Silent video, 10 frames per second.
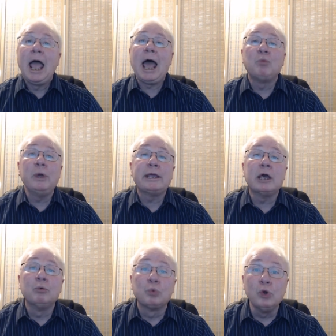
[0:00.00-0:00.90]
And we
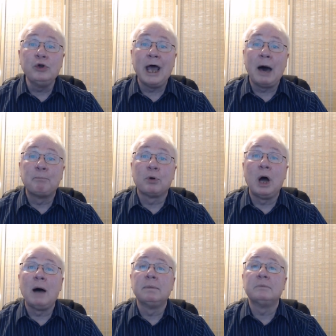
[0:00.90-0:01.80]
can root out
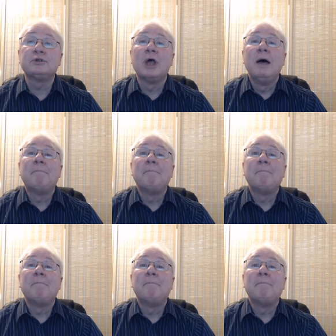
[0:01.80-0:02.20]
problems